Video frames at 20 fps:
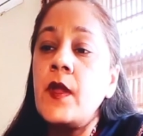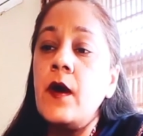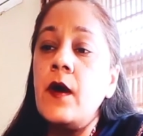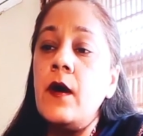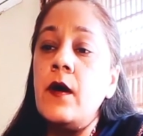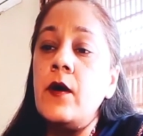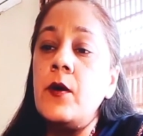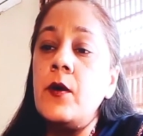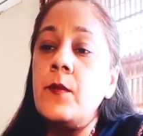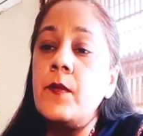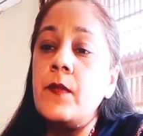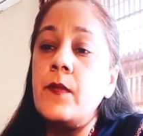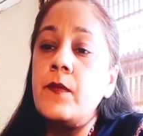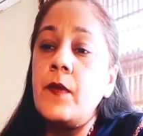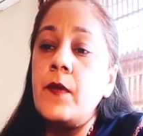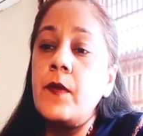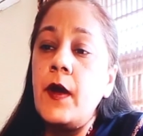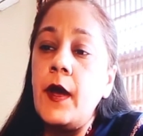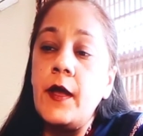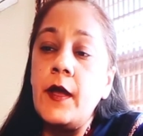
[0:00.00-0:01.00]

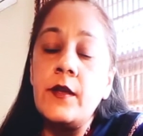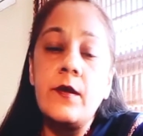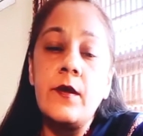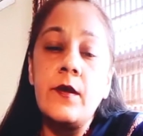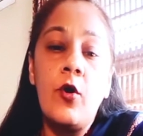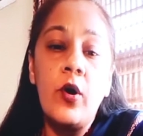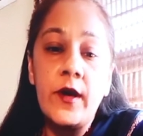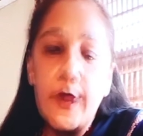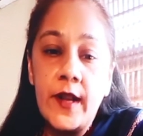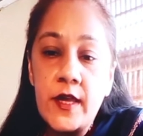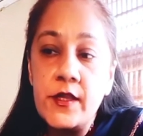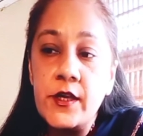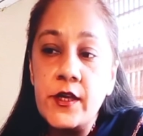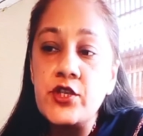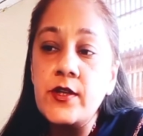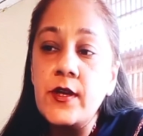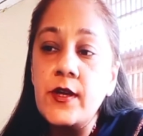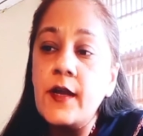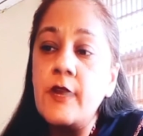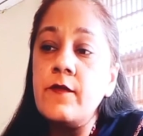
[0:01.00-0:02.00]
And
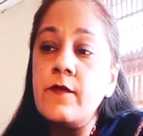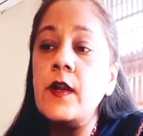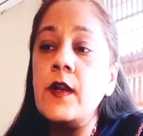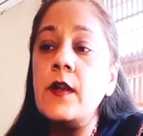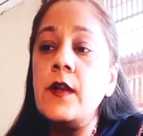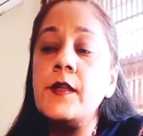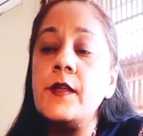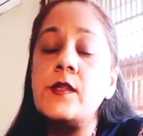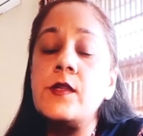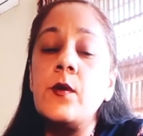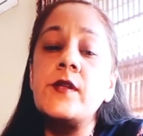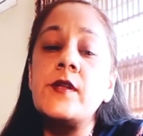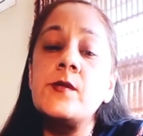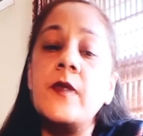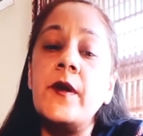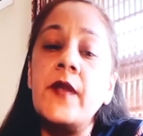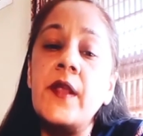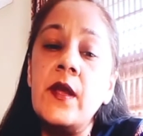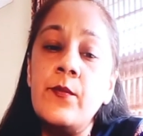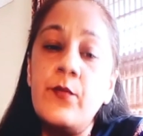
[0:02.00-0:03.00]
organizational level, it's
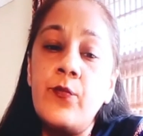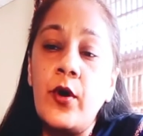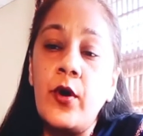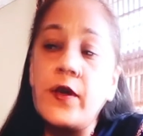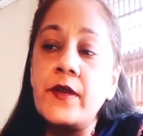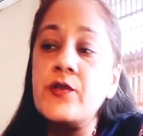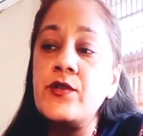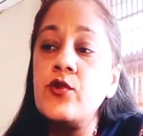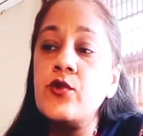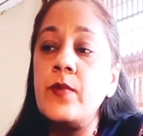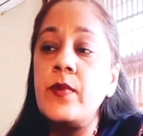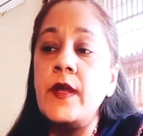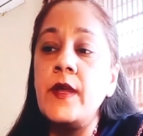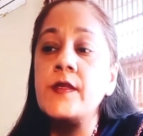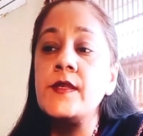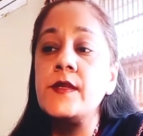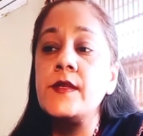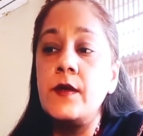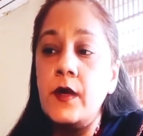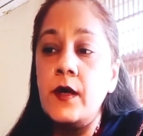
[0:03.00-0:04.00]
very important to
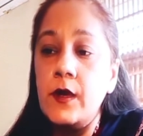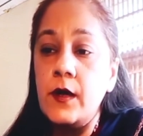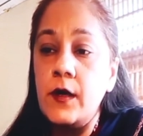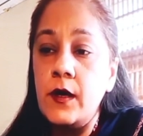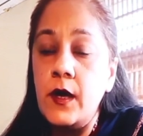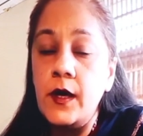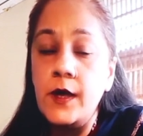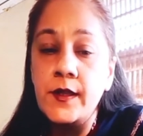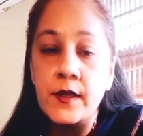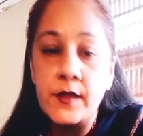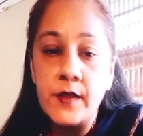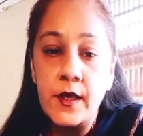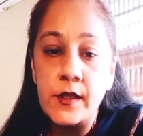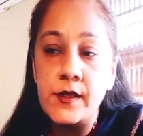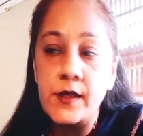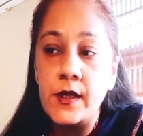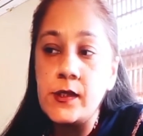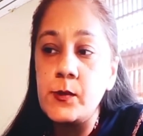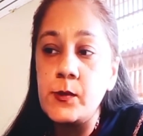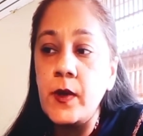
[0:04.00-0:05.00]
pledge other
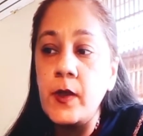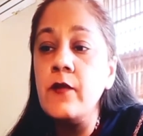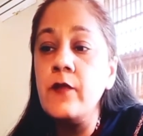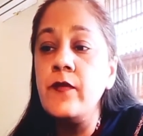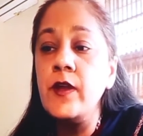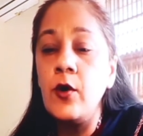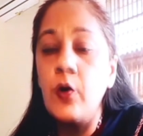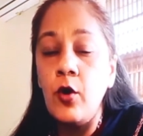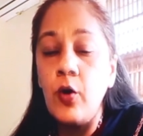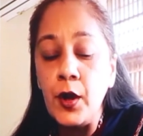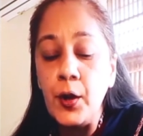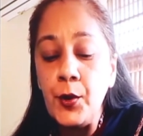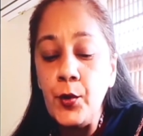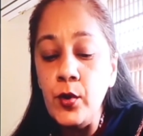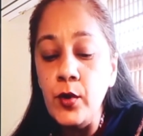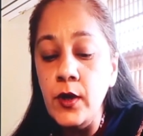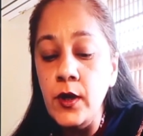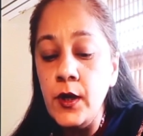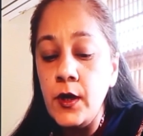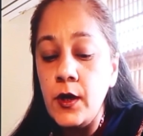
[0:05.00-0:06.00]
things as well. We all
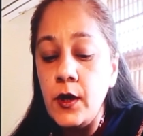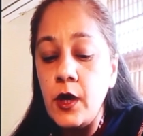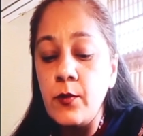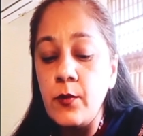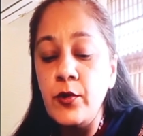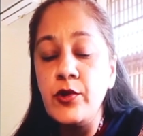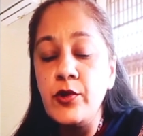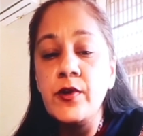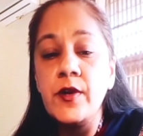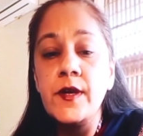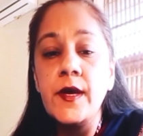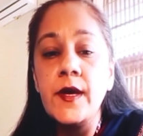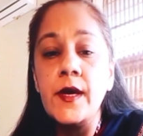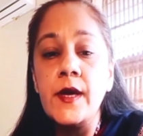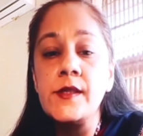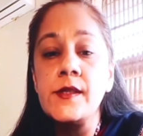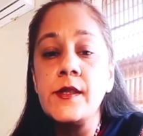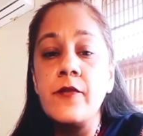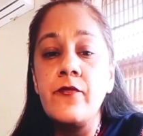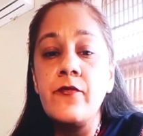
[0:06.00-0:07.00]
know Urban Unit
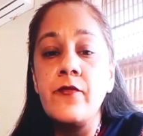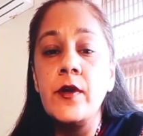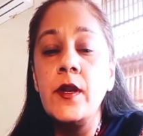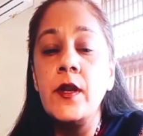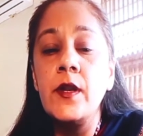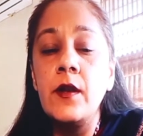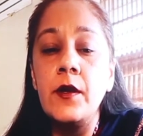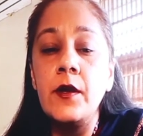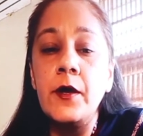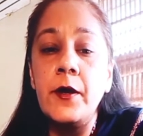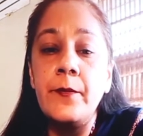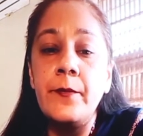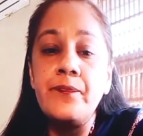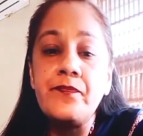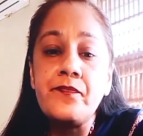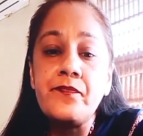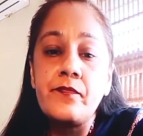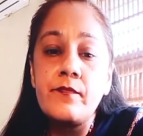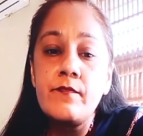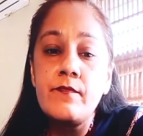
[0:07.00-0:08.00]
has several